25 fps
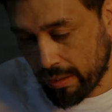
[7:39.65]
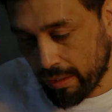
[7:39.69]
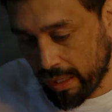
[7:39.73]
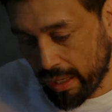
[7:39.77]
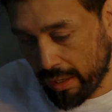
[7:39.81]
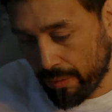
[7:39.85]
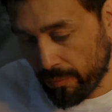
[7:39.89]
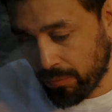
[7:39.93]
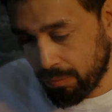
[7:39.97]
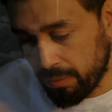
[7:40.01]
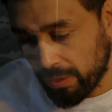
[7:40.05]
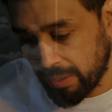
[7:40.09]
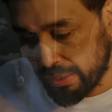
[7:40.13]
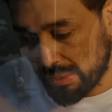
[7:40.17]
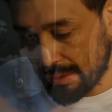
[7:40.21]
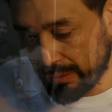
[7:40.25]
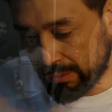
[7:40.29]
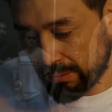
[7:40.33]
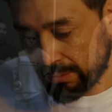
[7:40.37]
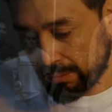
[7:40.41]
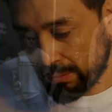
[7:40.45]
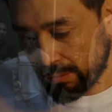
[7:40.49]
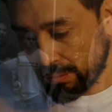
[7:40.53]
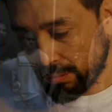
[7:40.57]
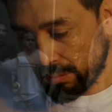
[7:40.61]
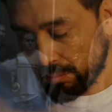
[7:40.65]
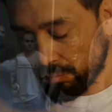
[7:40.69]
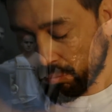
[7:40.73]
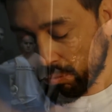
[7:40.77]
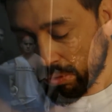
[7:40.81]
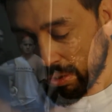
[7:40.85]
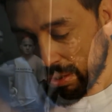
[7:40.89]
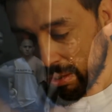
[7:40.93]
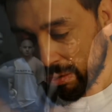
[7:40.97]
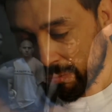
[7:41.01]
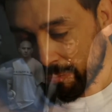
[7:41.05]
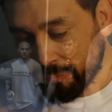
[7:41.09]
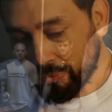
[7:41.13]
not wanting
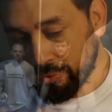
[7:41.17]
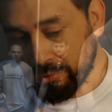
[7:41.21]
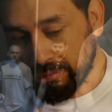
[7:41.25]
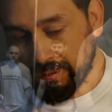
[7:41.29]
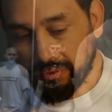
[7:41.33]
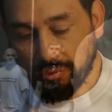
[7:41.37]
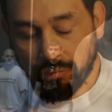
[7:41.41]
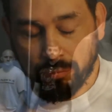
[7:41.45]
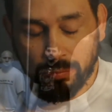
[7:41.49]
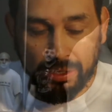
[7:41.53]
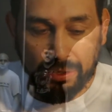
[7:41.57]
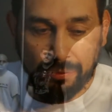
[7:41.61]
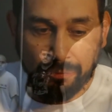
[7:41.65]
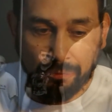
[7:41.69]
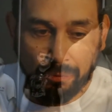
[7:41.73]
to prove everybody